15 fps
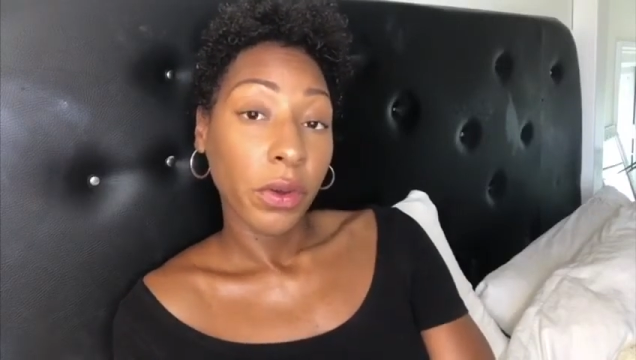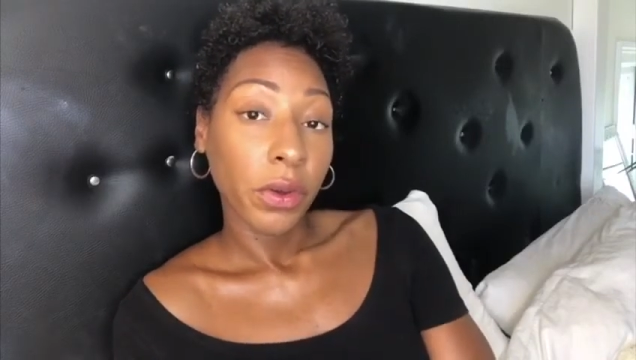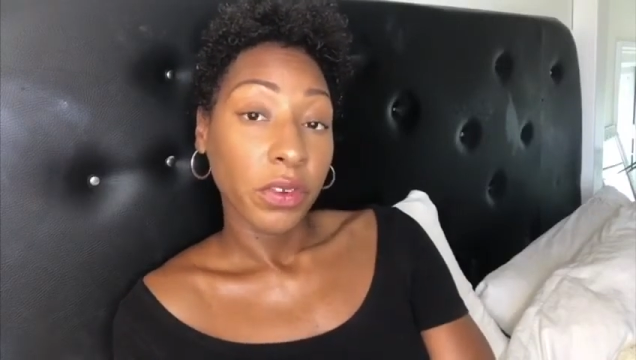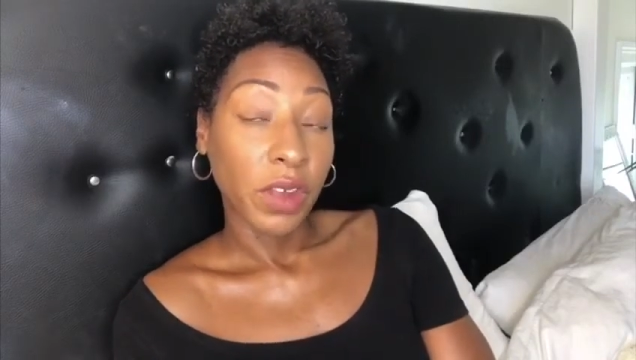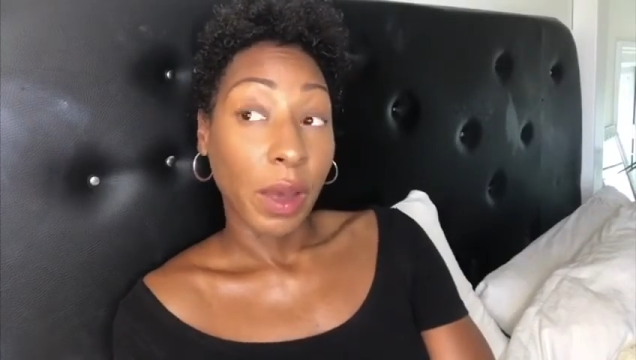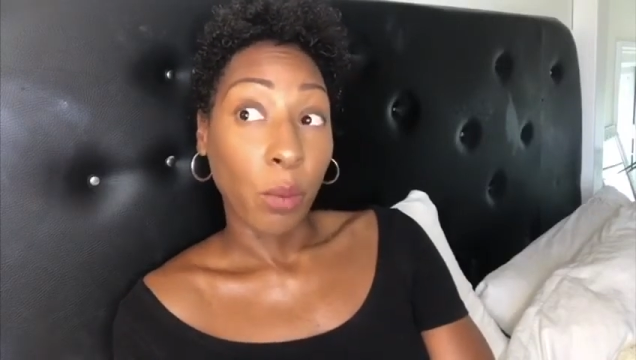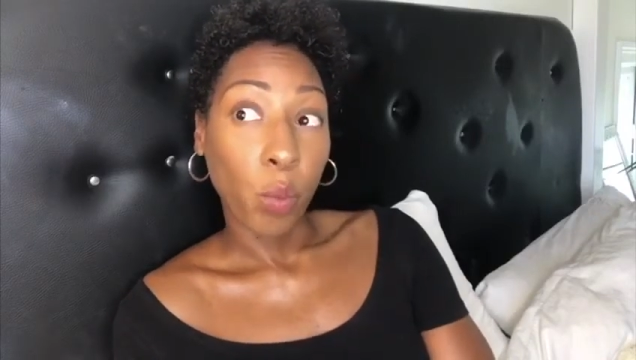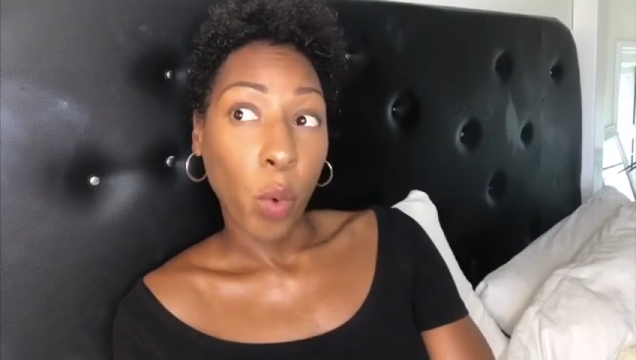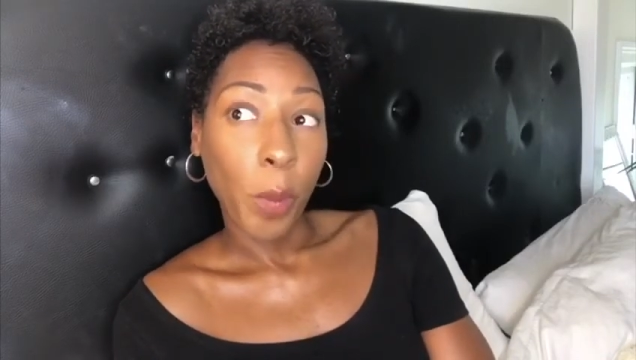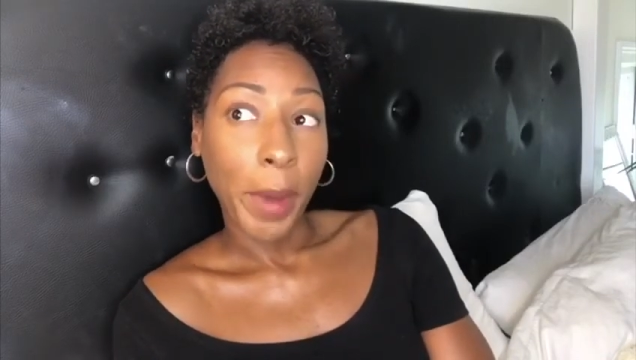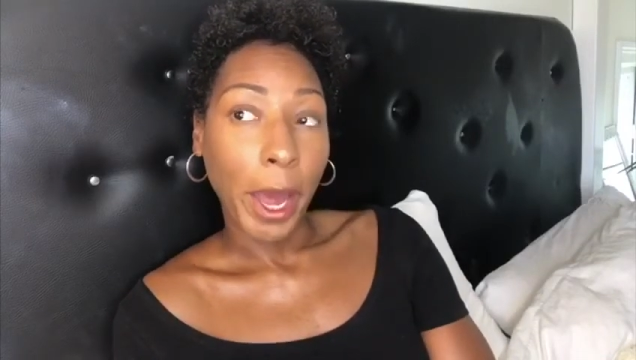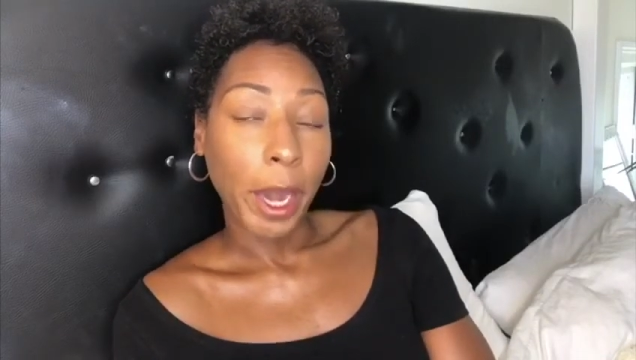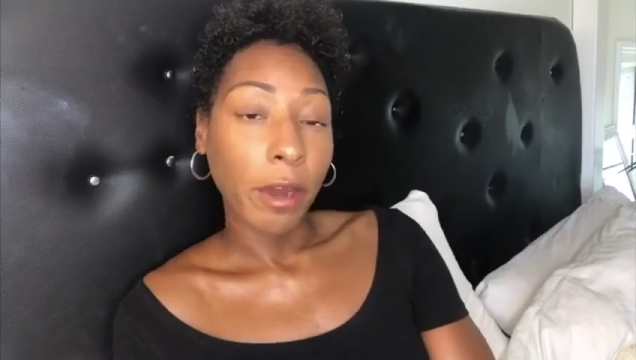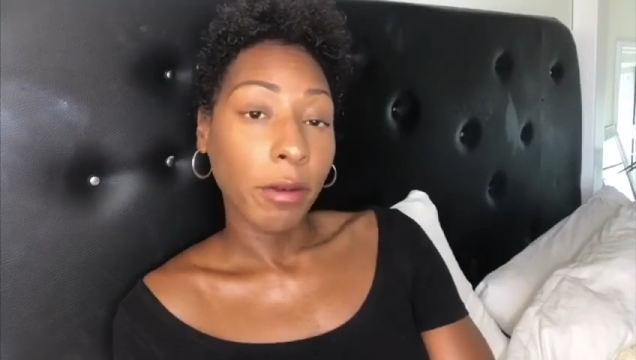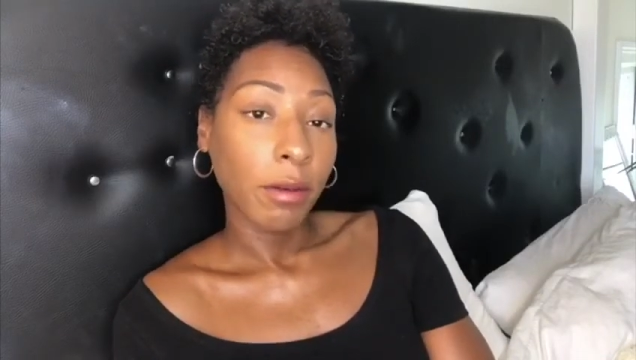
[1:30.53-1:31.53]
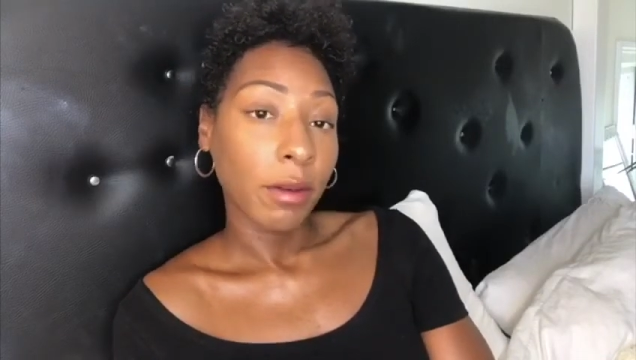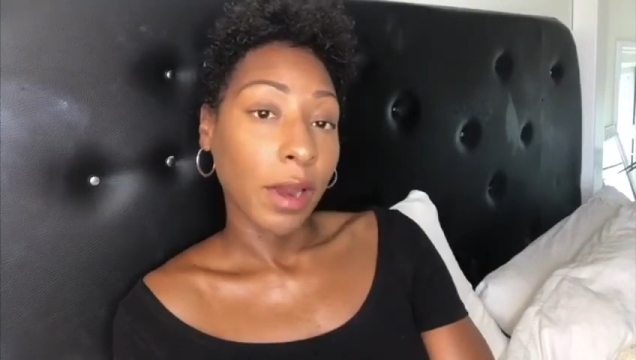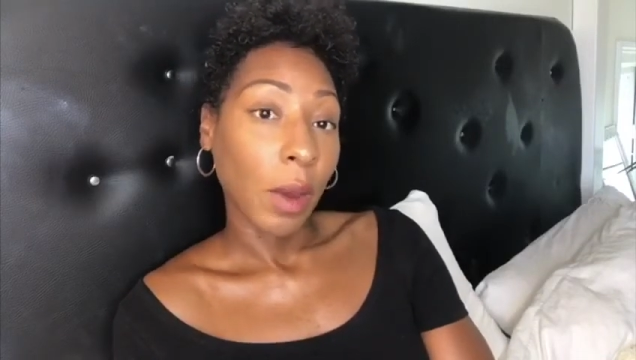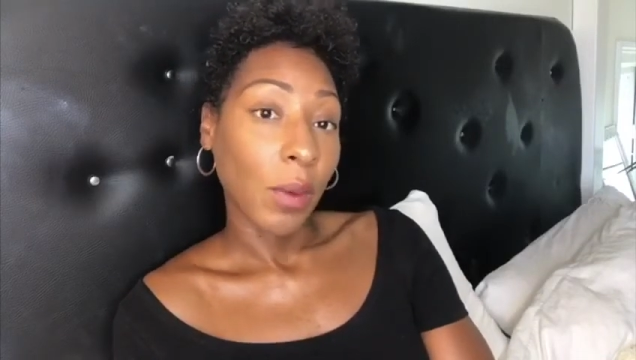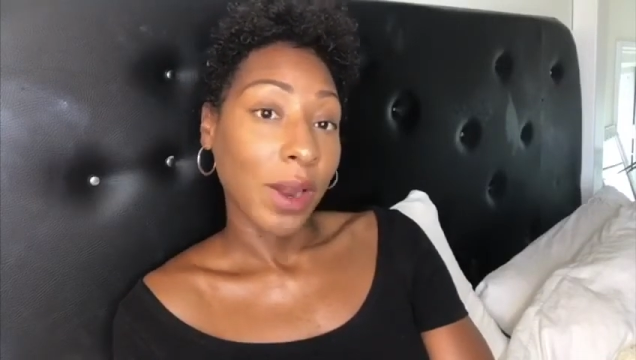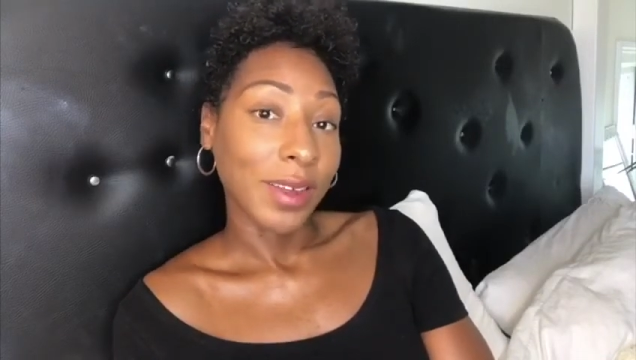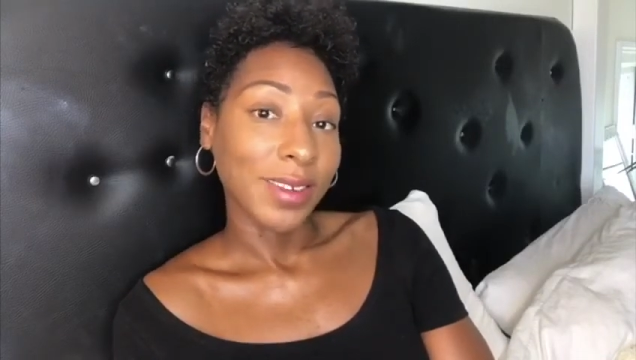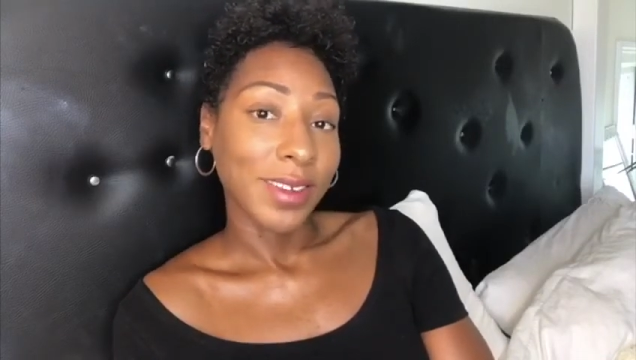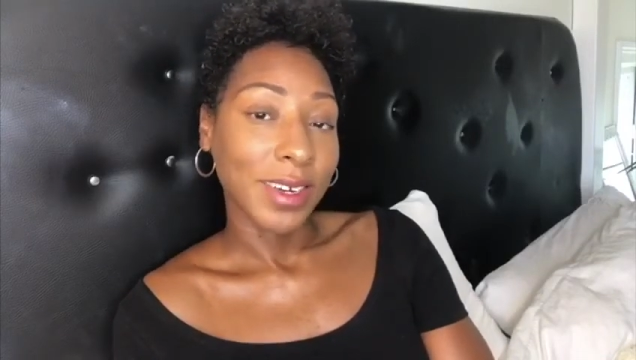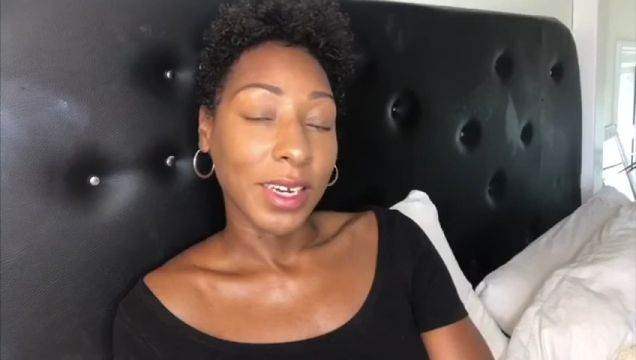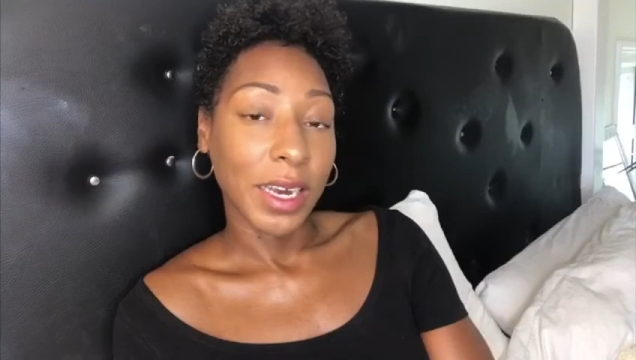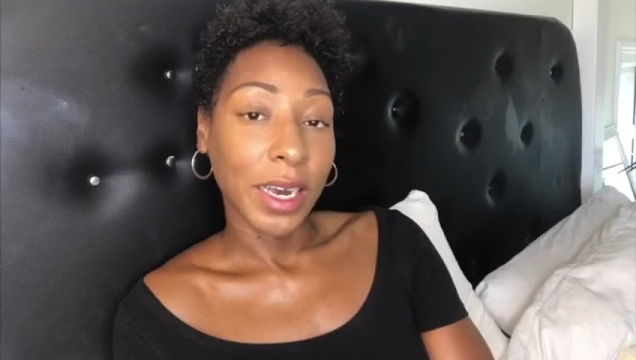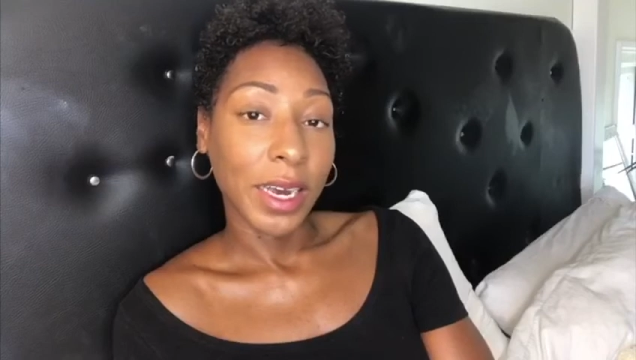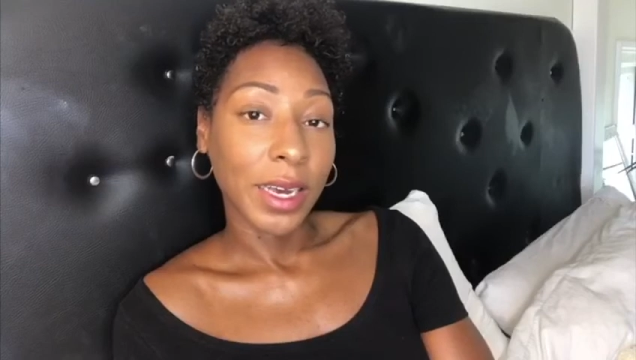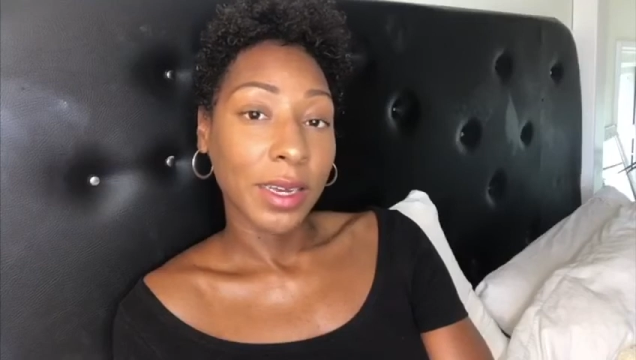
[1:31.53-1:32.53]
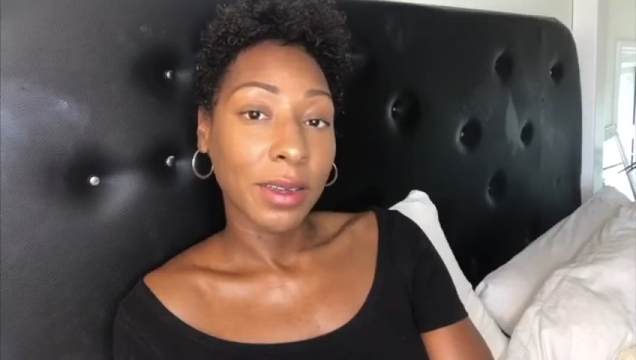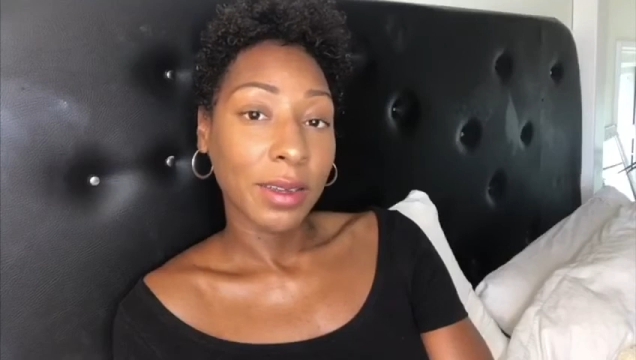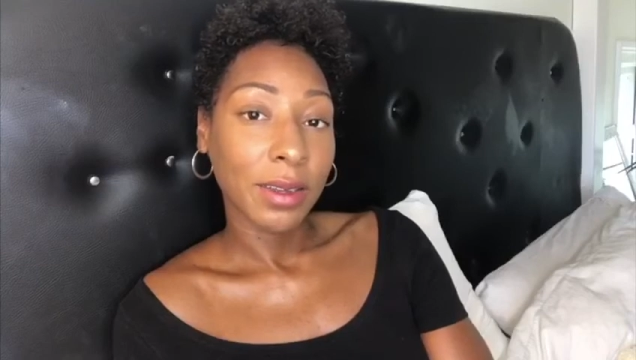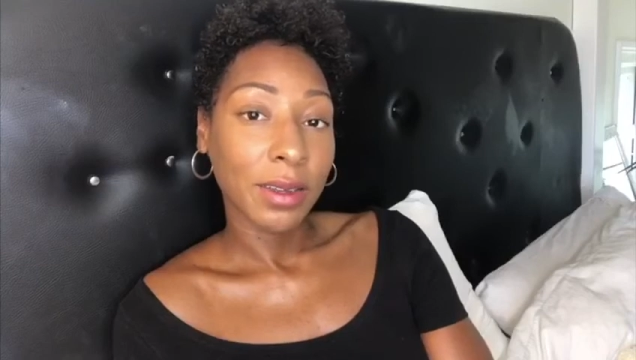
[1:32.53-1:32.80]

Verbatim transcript: As I am woman, now will last the day.